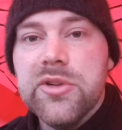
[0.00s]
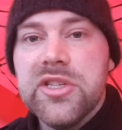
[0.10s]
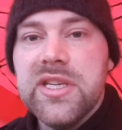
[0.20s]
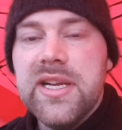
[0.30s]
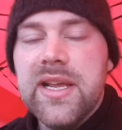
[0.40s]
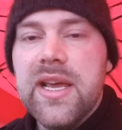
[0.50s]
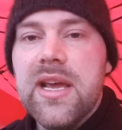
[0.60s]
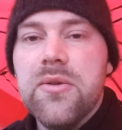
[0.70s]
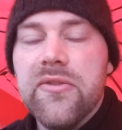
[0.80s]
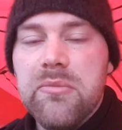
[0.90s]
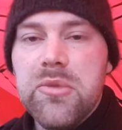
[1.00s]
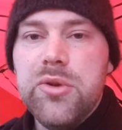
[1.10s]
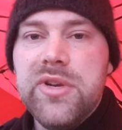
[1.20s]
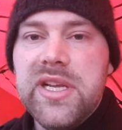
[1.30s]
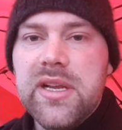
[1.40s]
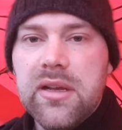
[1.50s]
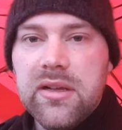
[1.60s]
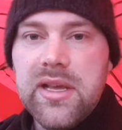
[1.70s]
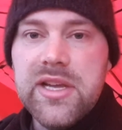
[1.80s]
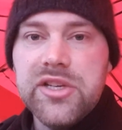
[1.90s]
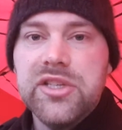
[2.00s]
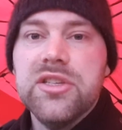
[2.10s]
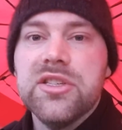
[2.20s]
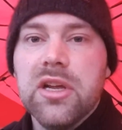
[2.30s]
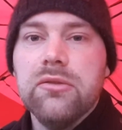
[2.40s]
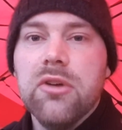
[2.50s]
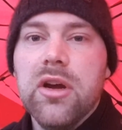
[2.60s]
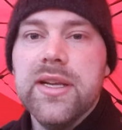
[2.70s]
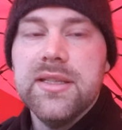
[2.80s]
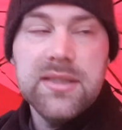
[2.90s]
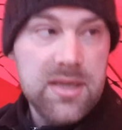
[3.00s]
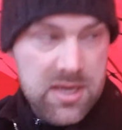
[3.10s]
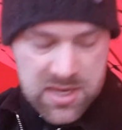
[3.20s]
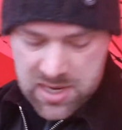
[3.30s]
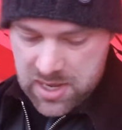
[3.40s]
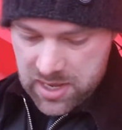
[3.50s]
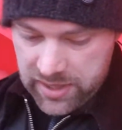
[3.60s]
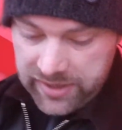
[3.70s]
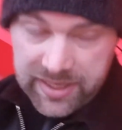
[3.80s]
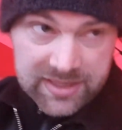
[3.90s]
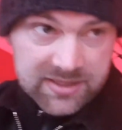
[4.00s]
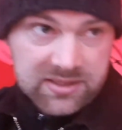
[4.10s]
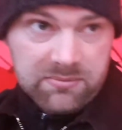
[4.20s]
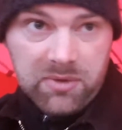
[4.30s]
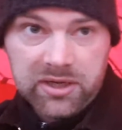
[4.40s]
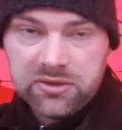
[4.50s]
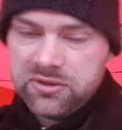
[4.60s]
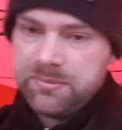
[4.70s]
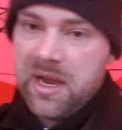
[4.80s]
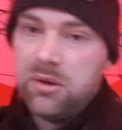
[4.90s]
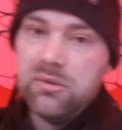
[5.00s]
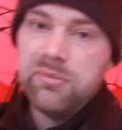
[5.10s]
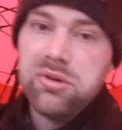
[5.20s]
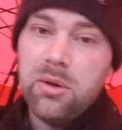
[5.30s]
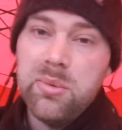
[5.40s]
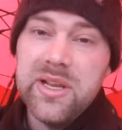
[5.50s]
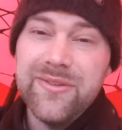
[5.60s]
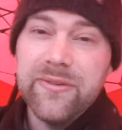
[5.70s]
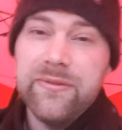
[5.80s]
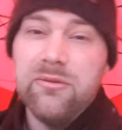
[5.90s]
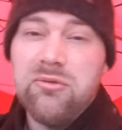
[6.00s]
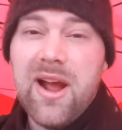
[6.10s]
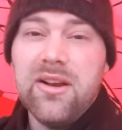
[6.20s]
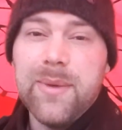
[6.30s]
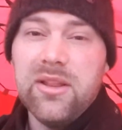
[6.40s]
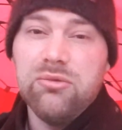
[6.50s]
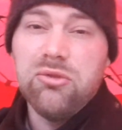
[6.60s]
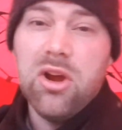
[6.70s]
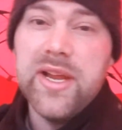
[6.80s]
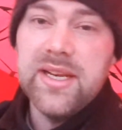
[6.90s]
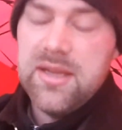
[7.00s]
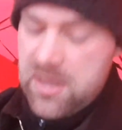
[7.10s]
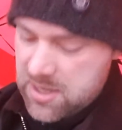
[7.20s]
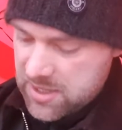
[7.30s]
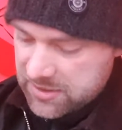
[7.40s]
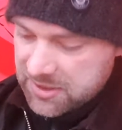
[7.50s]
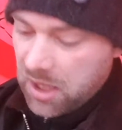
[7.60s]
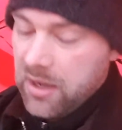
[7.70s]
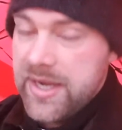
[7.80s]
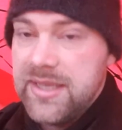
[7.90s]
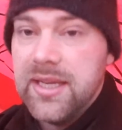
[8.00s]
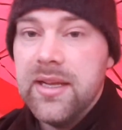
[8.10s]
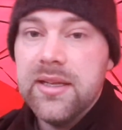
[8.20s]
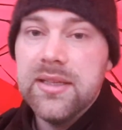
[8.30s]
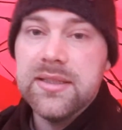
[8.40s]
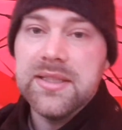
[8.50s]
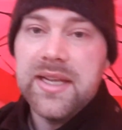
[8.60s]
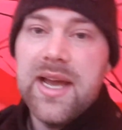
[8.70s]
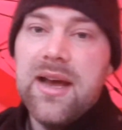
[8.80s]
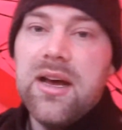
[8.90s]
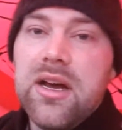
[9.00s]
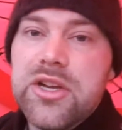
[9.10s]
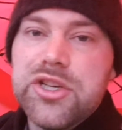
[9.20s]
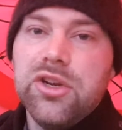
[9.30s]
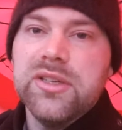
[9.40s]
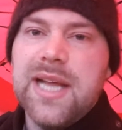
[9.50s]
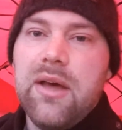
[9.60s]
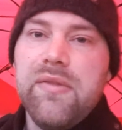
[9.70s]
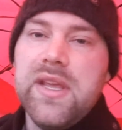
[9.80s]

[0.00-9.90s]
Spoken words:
a scene here with a moody-ish sunrise, and then get to St Michael's Mount, probably round about the right tide to get a shot down